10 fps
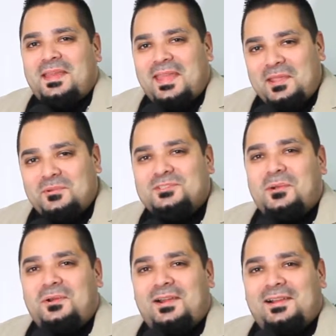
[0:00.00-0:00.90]
Hey, what's
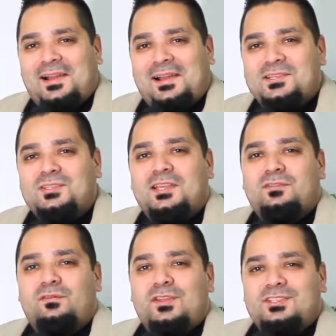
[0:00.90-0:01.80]
going on, guys? Thanks
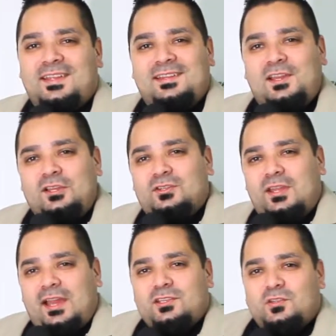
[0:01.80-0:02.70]
for visiting.
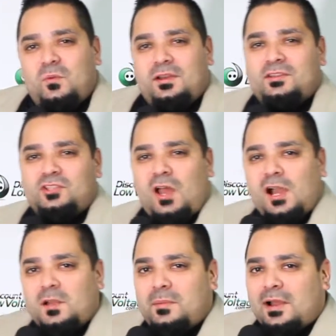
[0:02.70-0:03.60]
Today, I just want to
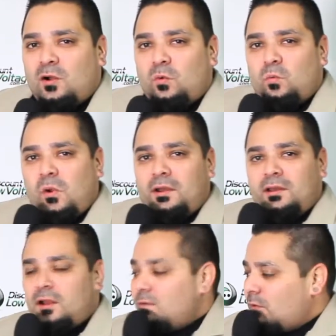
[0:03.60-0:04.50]
talk about one
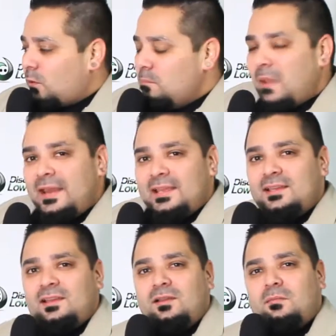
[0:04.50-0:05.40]
of our
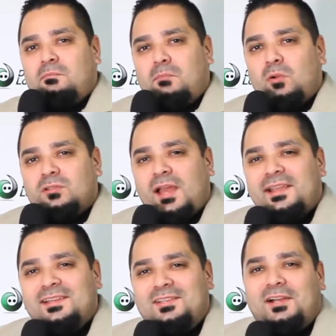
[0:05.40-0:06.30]
many
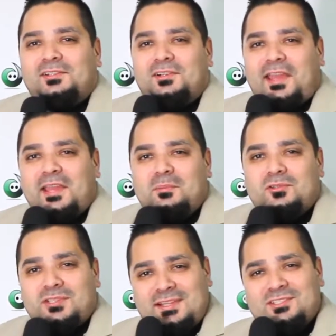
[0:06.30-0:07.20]
multi-conductor cables
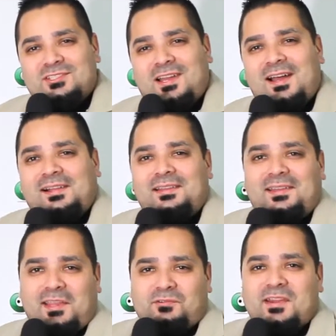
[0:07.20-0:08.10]
in stock
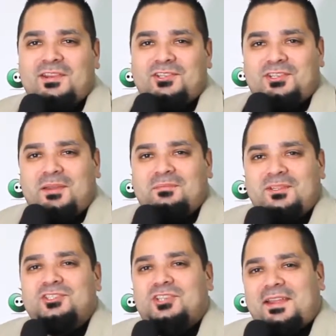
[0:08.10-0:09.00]
and ready to ship.
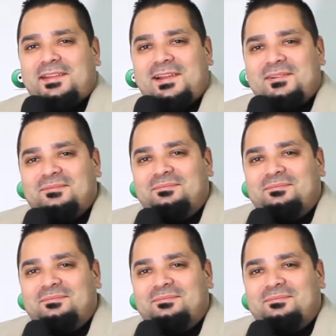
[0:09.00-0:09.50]
Let's check it out.